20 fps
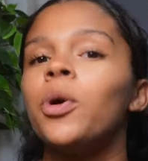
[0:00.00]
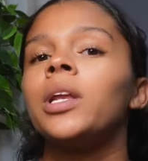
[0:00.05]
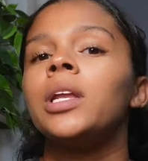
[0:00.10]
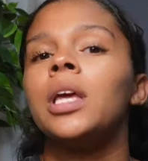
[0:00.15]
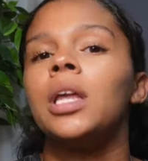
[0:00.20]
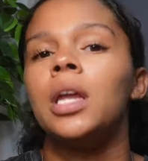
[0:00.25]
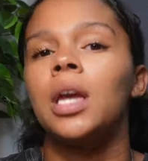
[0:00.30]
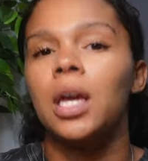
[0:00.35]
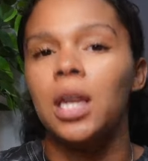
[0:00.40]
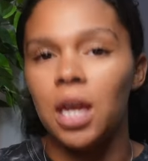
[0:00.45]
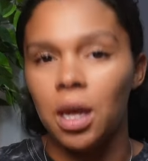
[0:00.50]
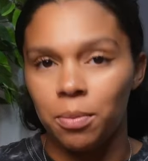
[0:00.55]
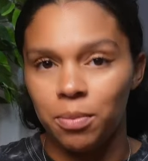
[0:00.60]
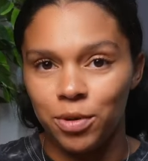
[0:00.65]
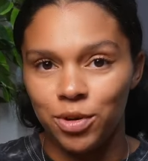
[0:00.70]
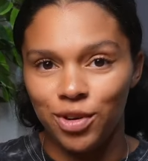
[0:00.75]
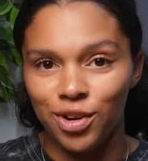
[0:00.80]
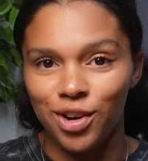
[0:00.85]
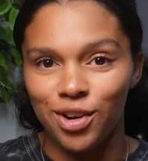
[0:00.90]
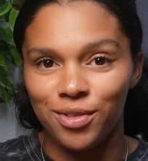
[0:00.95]
avoid getting an
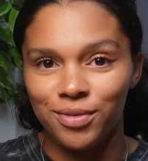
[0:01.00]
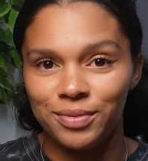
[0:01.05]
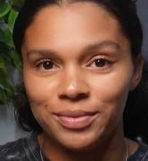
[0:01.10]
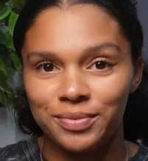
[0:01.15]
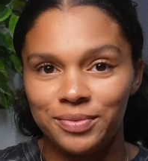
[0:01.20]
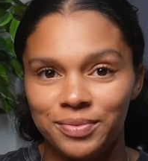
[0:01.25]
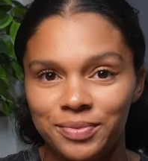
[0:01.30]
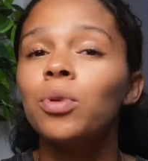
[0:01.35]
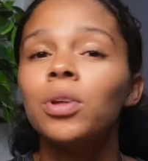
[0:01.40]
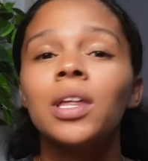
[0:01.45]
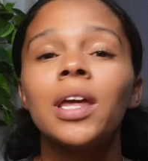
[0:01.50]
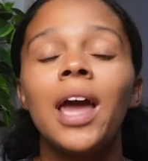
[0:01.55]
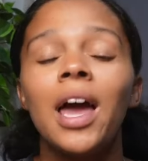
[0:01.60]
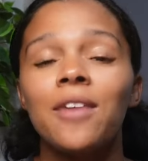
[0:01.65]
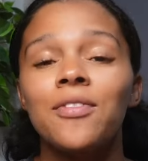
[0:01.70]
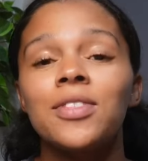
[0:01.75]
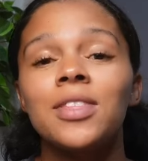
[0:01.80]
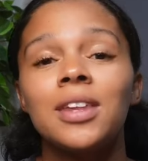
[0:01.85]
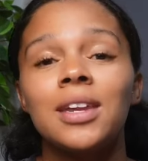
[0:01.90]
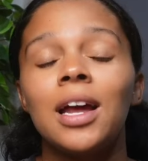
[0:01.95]
epidural and
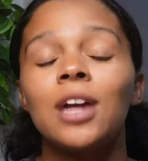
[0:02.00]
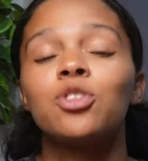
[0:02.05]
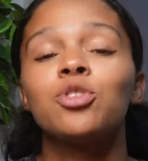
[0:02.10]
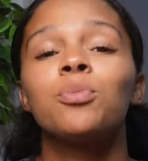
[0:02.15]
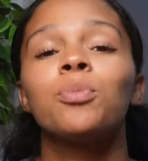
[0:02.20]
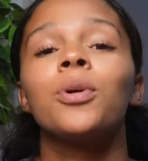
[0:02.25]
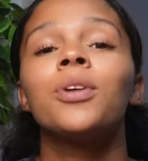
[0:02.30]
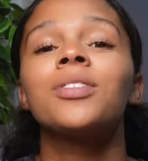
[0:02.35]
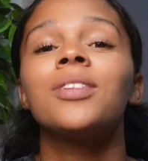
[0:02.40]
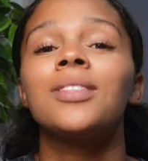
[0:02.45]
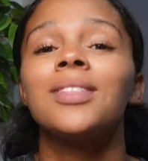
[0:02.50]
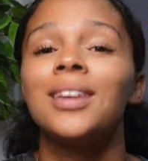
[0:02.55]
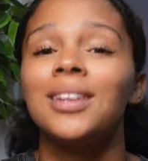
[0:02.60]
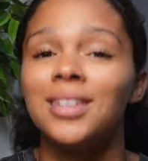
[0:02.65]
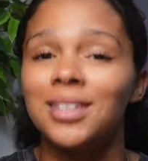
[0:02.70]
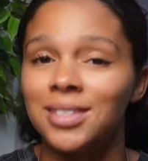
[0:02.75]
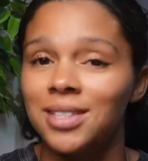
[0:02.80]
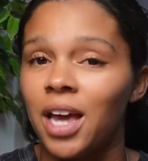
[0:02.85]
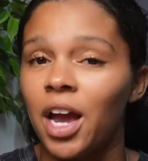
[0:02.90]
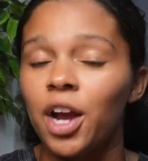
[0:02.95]
really having the natural birth
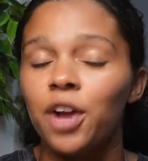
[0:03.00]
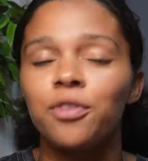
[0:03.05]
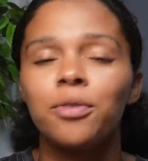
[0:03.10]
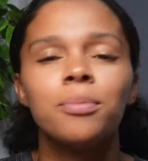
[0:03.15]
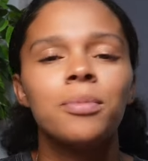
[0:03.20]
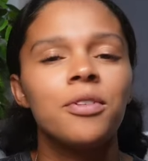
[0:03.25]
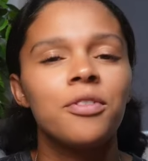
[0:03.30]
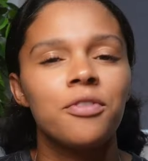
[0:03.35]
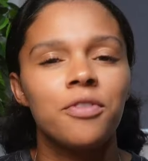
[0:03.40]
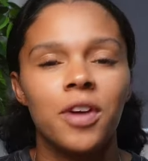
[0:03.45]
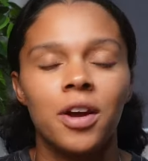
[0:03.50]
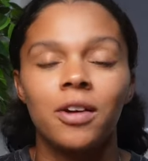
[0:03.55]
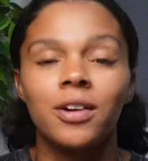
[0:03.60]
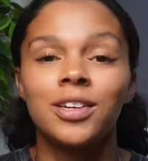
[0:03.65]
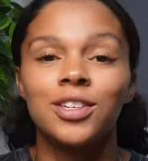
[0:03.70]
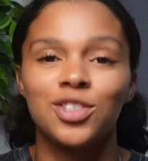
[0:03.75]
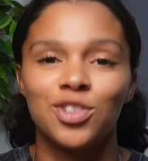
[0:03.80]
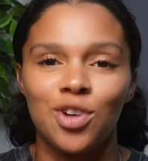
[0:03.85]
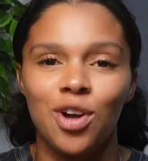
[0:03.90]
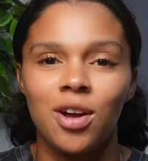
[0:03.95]
that they desired from the
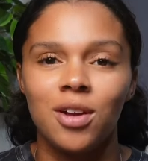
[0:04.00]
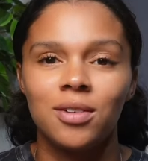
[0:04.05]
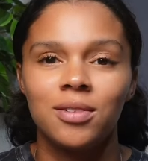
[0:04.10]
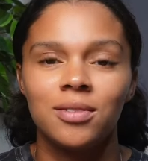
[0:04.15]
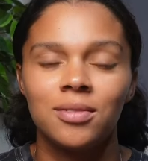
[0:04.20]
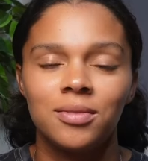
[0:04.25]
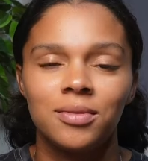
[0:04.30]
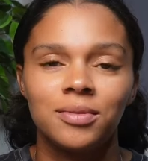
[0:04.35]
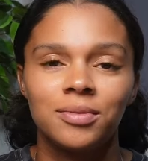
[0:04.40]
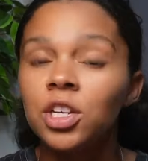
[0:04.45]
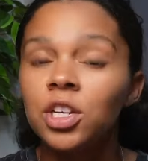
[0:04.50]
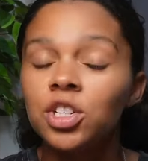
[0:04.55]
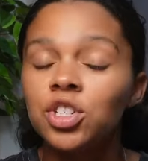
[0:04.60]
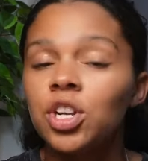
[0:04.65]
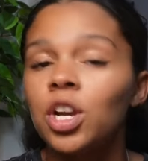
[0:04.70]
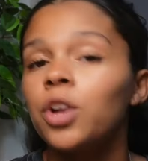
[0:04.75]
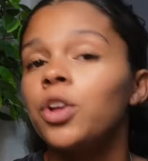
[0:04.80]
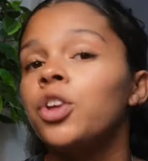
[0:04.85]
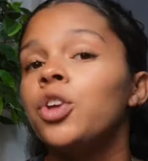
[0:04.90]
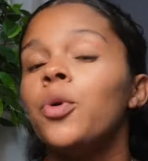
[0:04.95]
very start. Now, on
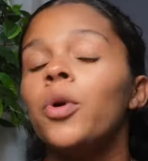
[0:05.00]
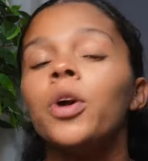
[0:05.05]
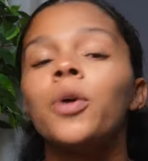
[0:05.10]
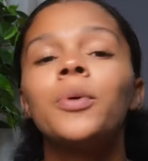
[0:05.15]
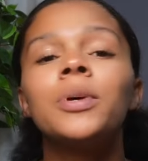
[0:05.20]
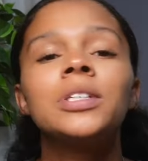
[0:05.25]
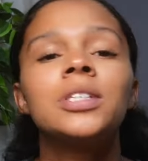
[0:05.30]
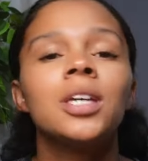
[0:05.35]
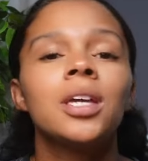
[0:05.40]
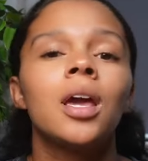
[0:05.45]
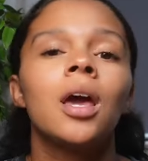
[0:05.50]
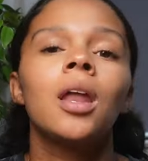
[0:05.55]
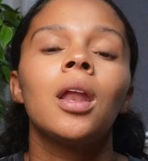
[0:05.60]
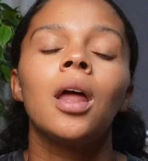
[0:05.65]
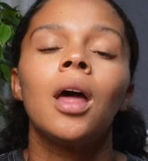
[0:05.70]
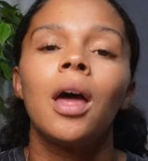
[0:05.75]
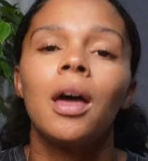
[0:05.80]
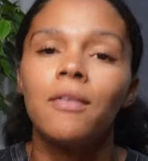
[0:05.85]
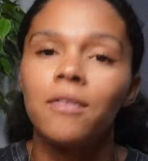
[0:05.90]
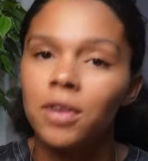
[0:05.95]
this channel, you're going to
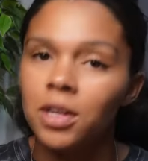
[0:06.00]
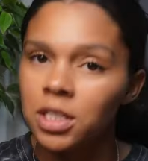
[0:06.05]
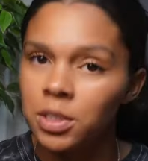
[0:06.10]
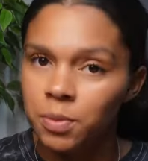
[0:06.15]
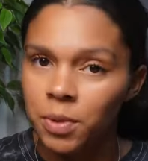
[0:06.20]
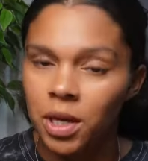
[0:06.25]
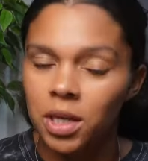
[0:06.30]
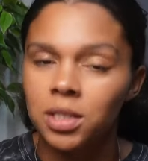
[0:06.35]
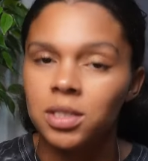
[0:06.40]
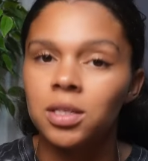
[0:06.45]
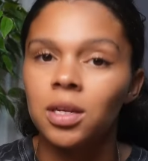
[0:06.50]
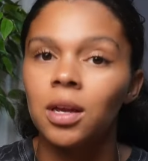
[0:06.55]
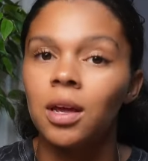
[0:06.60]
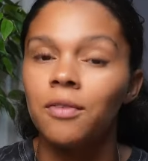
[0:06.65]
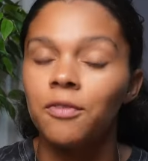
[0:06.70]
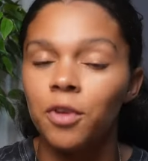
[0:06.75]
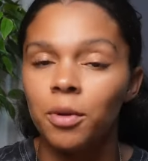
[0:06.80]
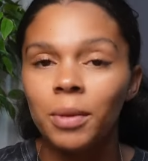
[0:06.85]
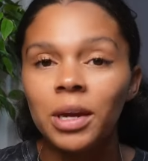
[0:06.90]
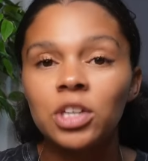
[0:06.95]
get evidence
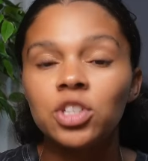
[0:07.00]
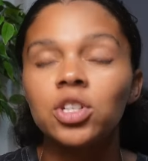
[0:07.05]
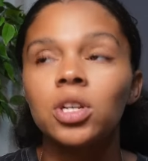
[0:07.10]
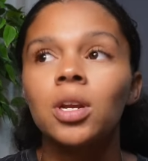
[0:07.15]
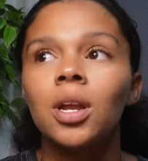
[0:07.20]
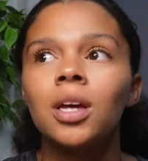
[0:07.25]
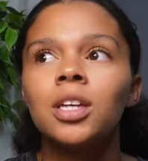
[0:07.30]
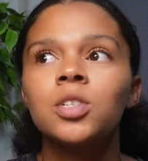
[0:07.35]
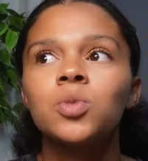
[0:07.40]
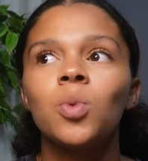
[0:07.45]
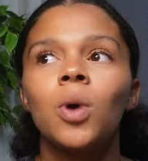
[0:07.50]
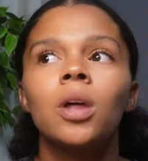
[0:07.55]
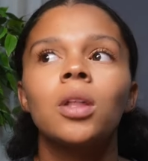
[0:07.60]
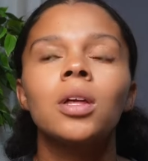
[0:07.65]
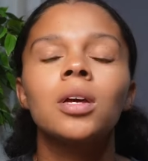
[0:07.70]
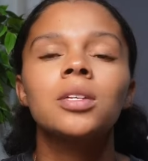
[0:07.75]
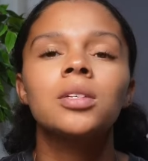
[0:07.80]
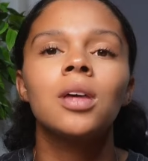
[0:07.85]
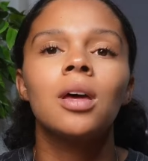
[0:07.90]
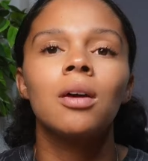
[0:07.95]
based information as
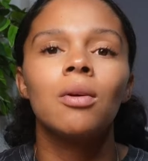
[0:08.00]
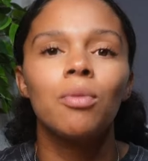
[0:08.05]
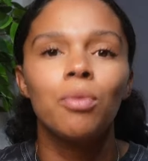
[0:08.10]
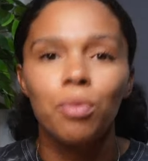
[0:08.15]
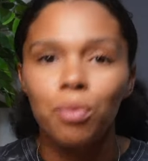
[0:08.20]
well as